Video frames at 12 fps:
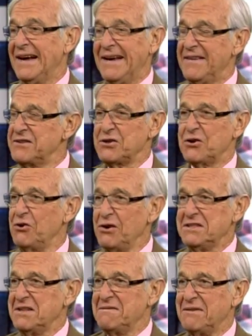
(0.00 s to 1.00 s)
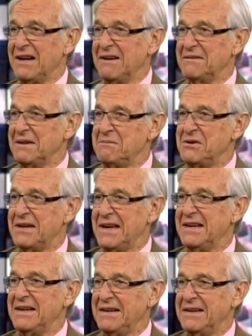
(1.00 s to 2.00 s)
And there's a cost involved. I mean, you
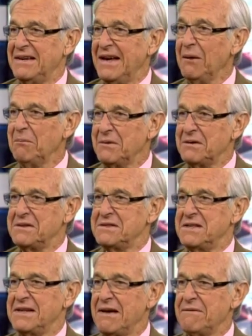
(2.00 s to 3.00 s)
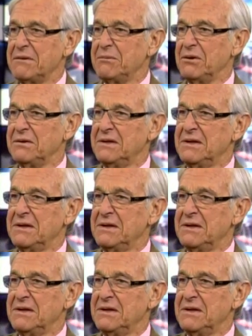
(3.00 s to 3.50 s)
can't help it. It's inevitable.